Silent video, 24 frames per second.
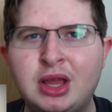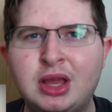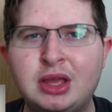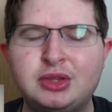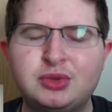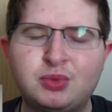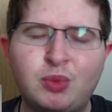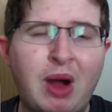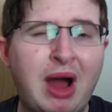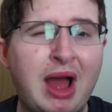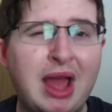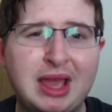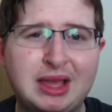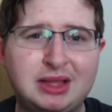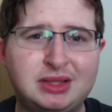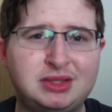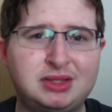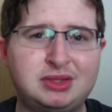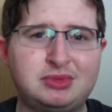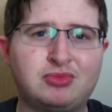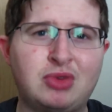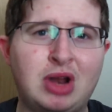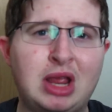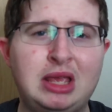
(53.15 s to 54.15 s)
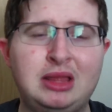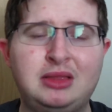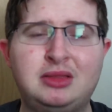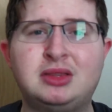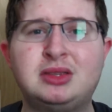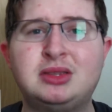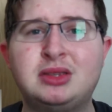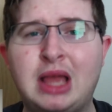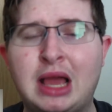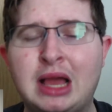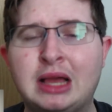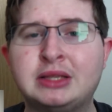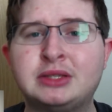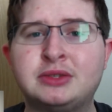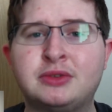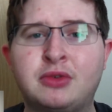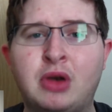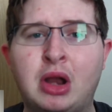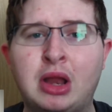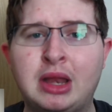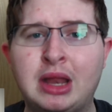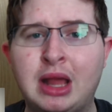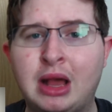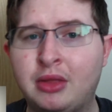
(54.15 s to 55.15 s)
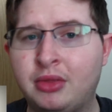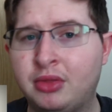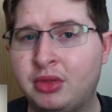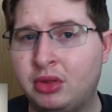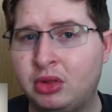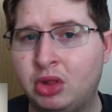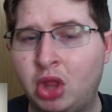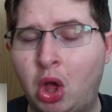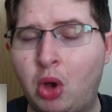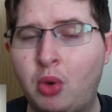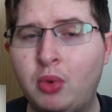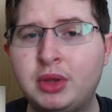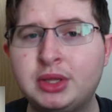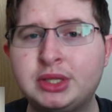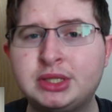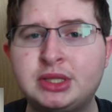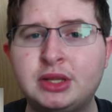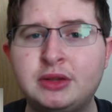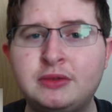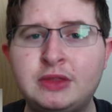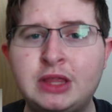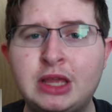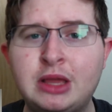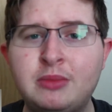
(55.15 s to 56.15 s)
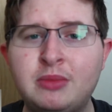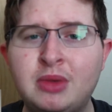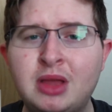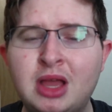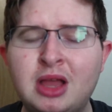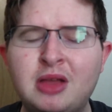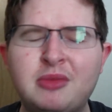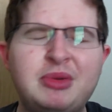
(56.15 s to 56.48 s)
it's why it's ranked as of right now the lowest of them,